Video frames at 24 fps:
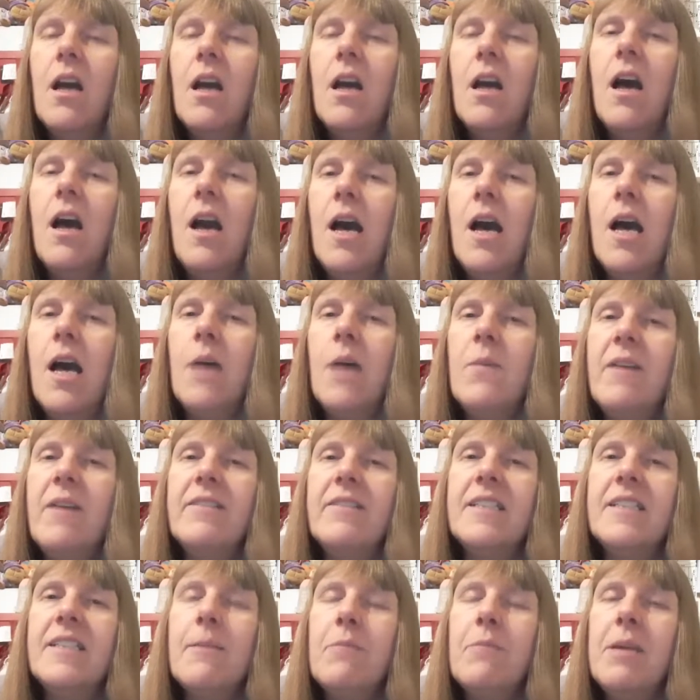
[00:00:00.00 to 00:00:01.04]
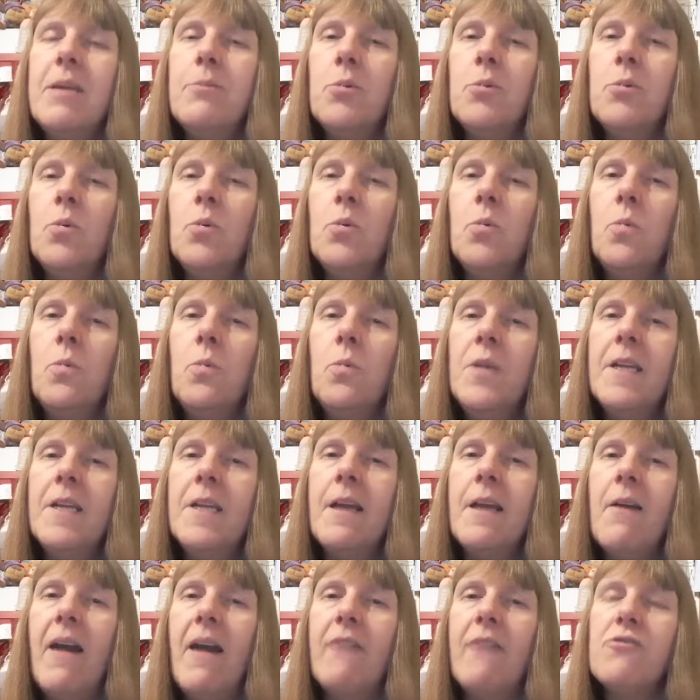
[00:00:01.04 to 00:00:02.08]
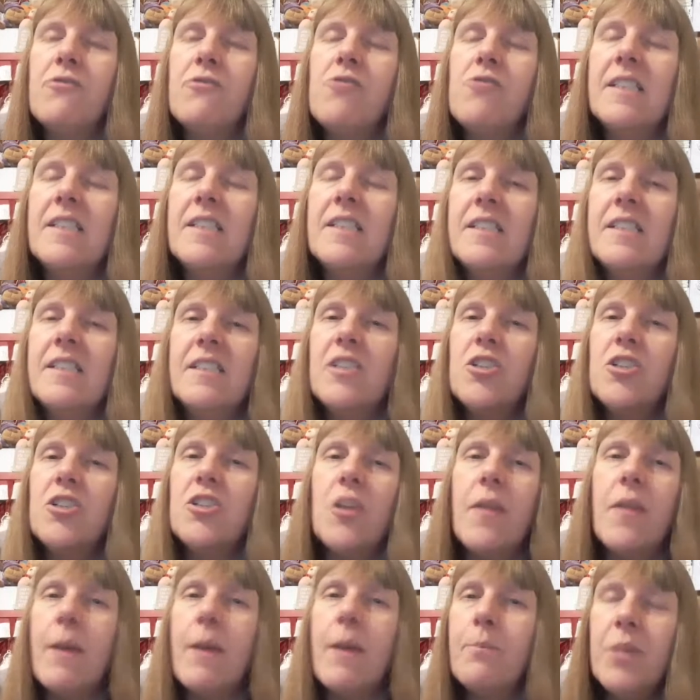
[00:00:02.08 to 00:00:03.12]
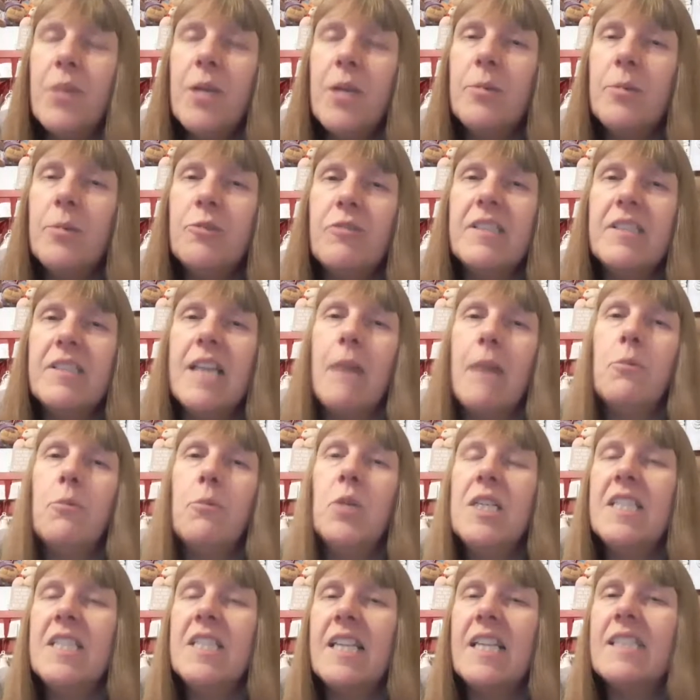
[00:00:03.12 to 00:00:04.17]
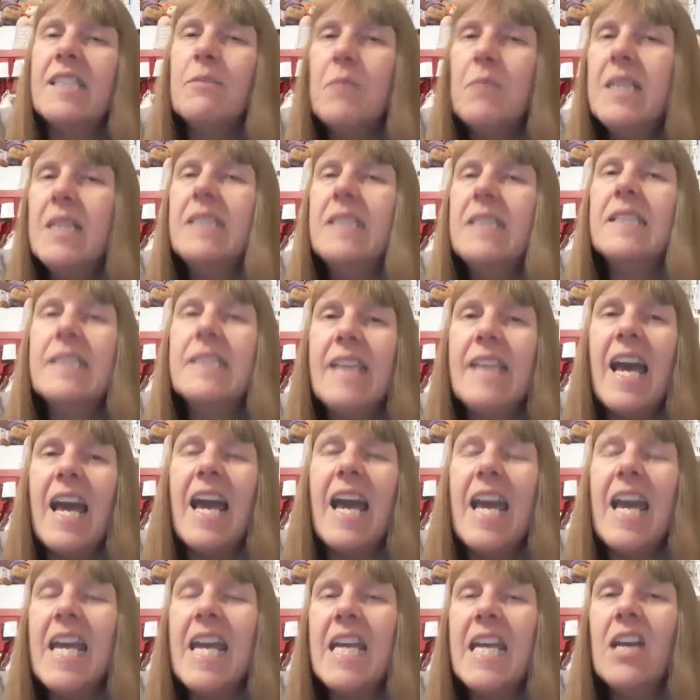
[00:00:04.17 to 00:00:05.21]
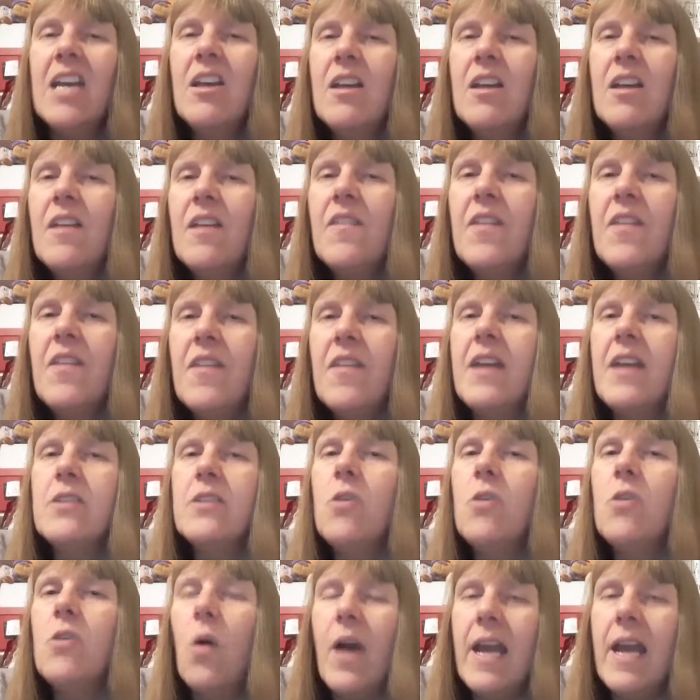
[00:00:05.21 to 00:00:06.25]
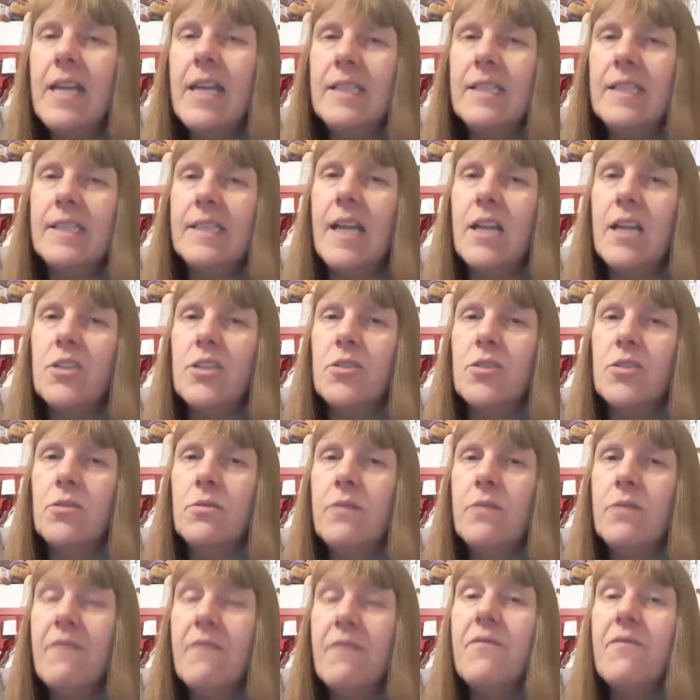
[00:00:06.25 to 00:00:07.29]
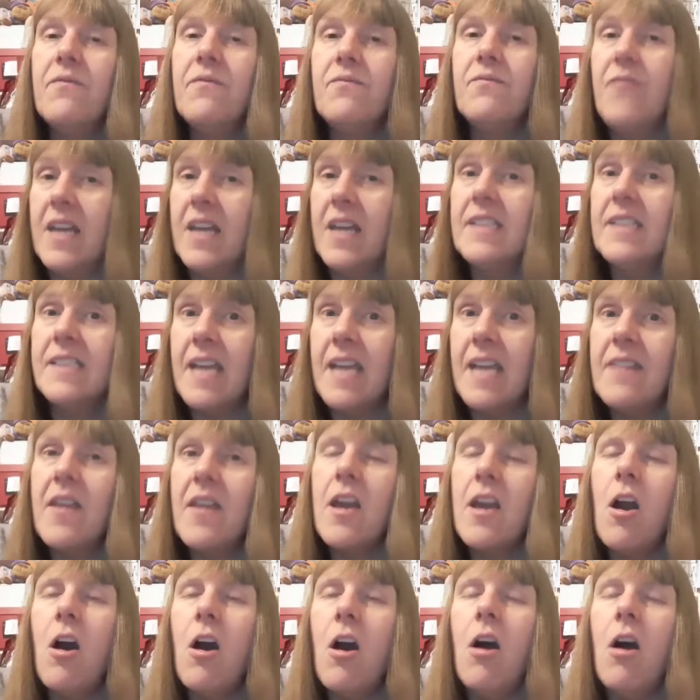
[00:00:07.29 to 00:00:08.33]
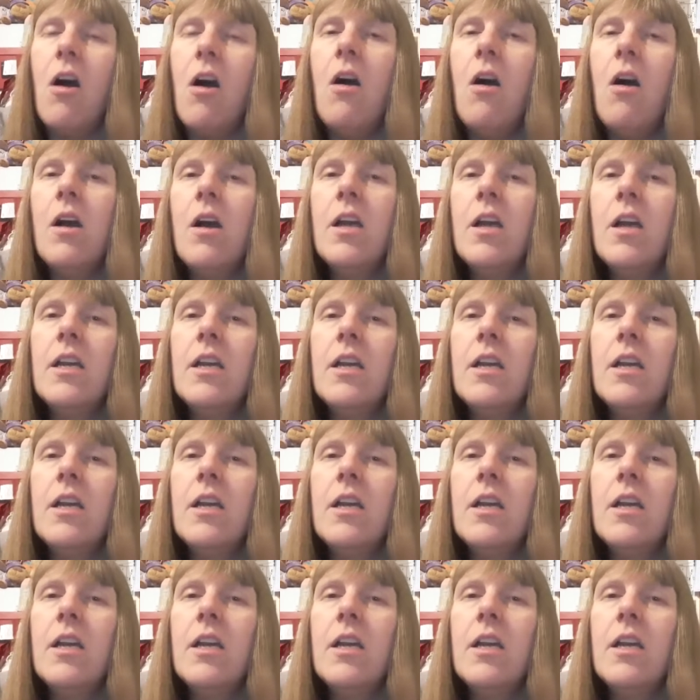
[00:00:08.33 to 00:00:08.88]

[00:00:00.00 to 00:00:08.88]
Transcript: If some people, you know, have dresses that show their boobs, for example, it doesn't mean to say that they're not asexual if they say they are.